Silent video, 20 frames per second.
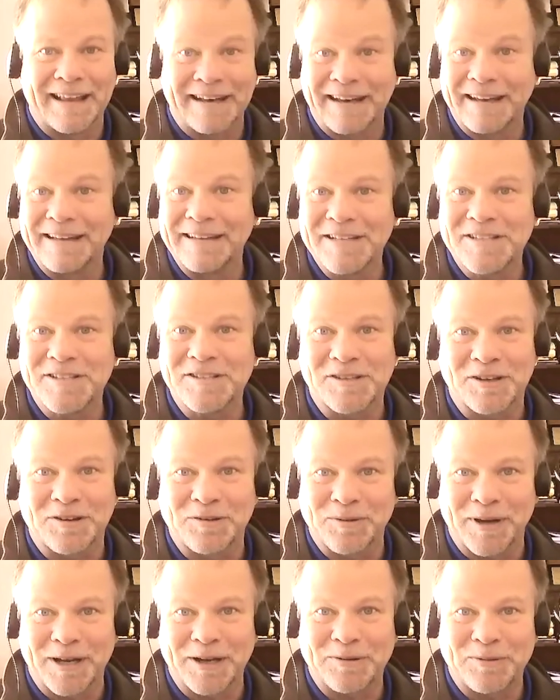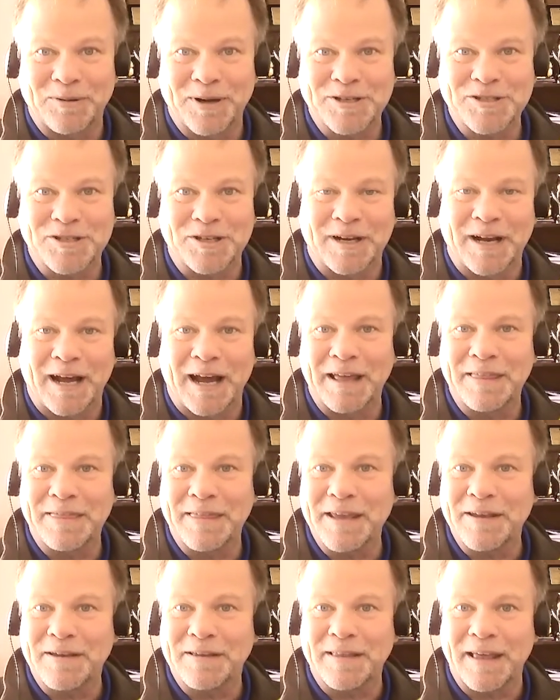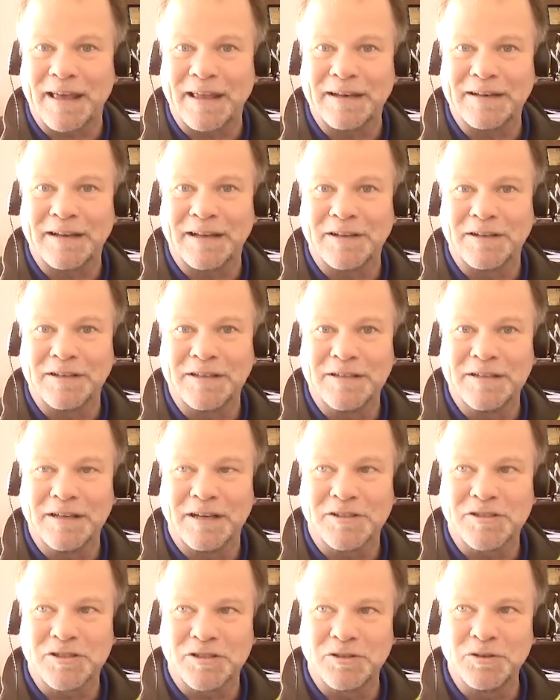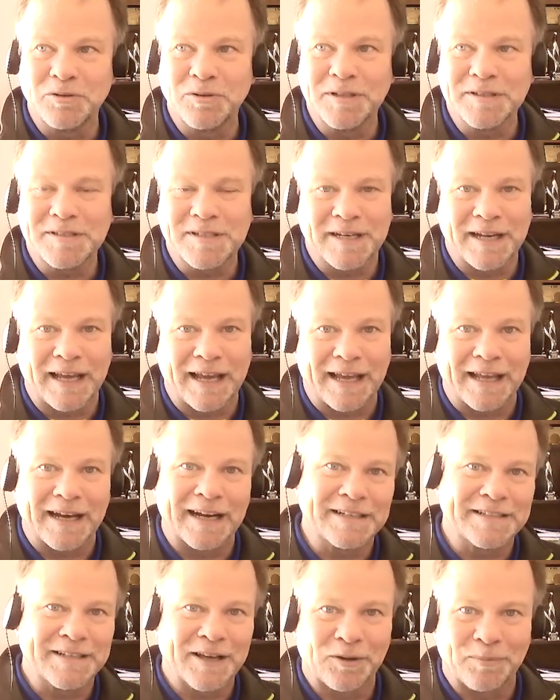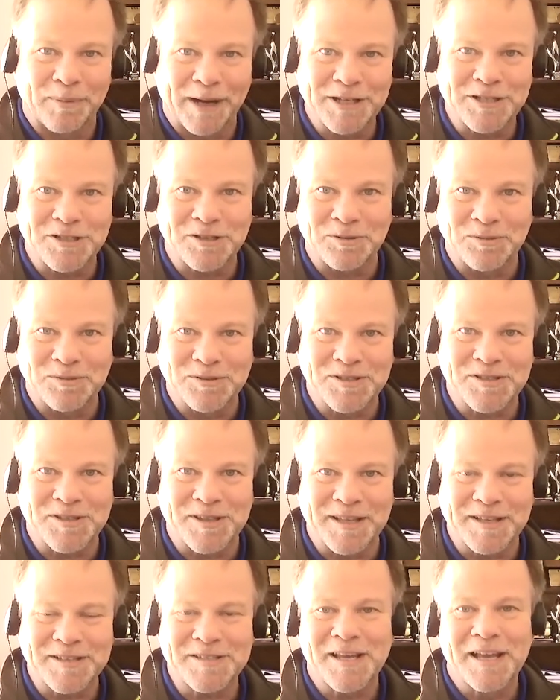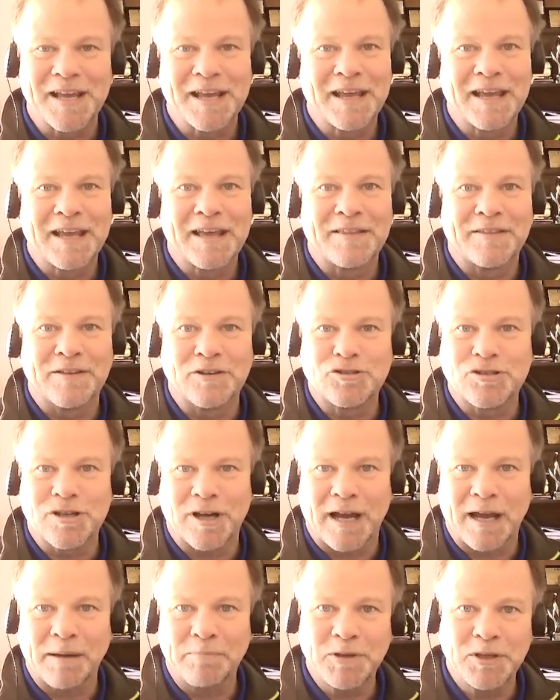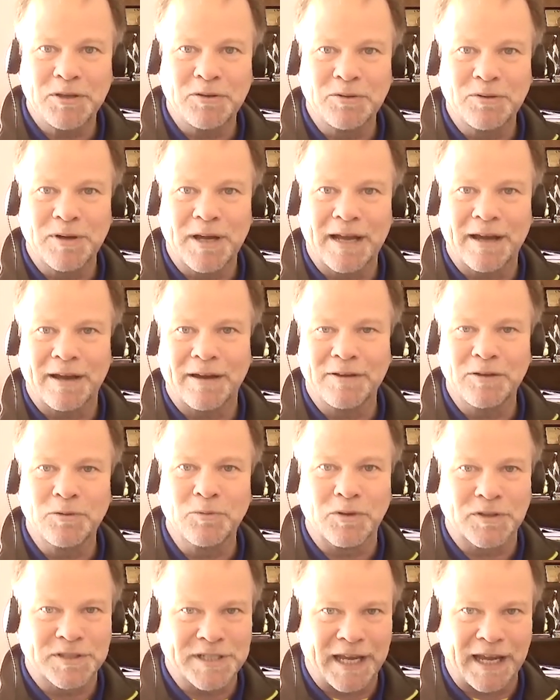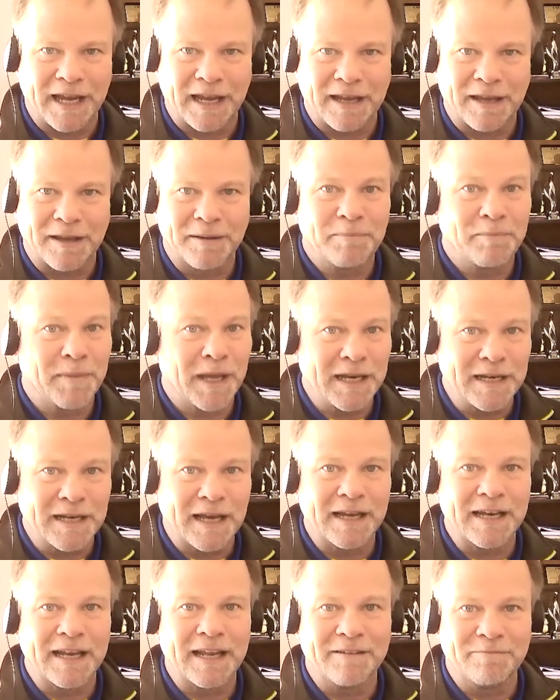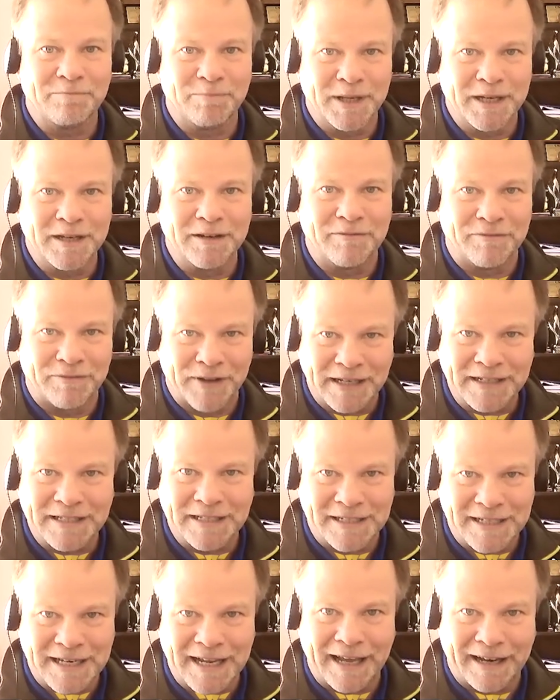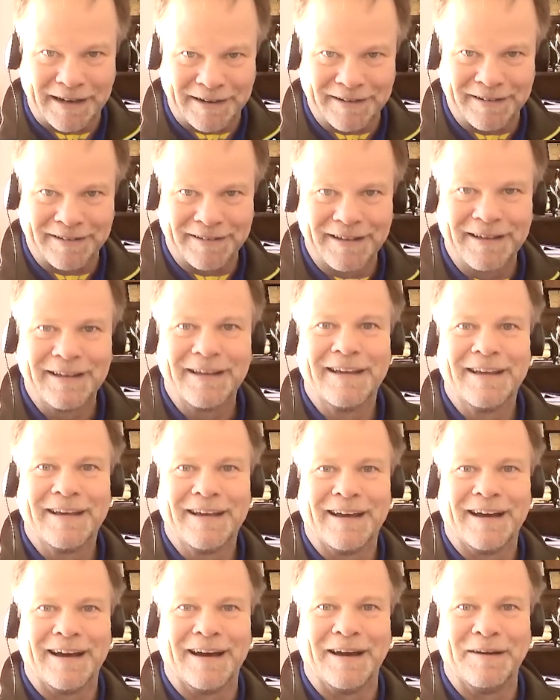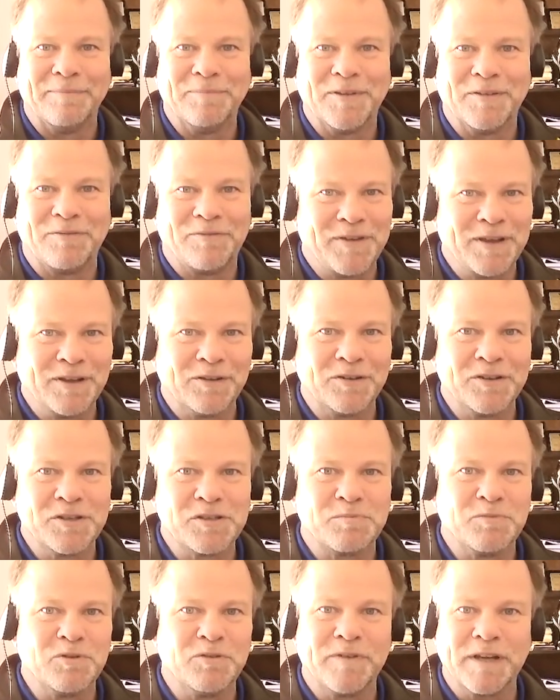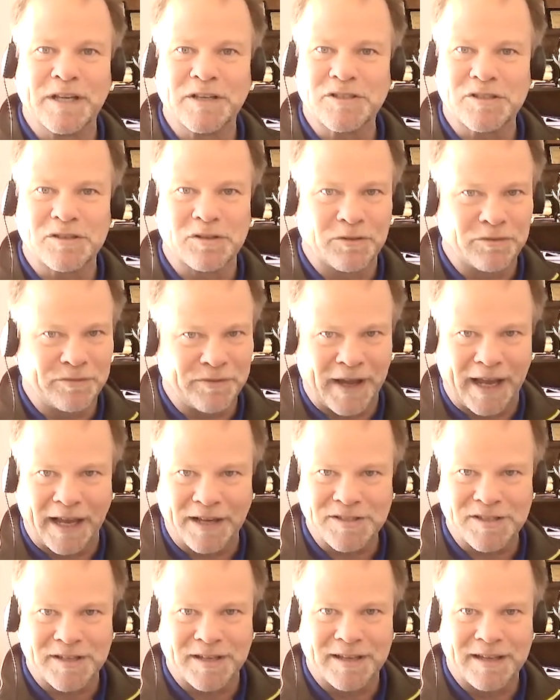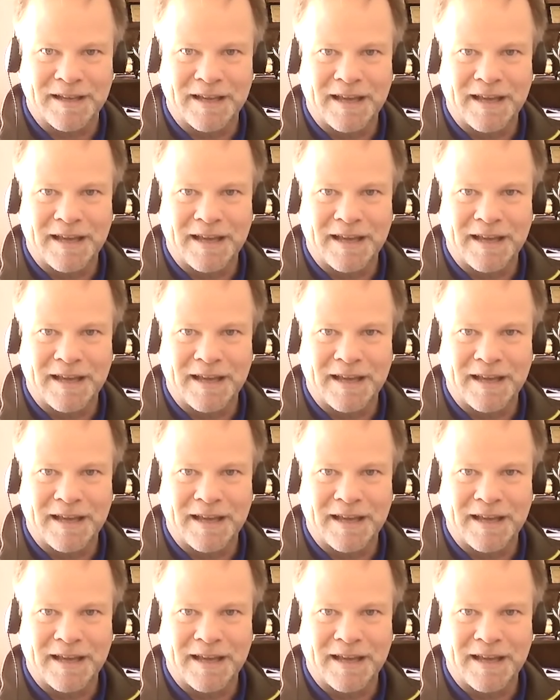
and then this is a great question. I think that a, a, student today, and I tell my students this, the job you have you will take may not have been invented yet. Um, the field is moving so fast,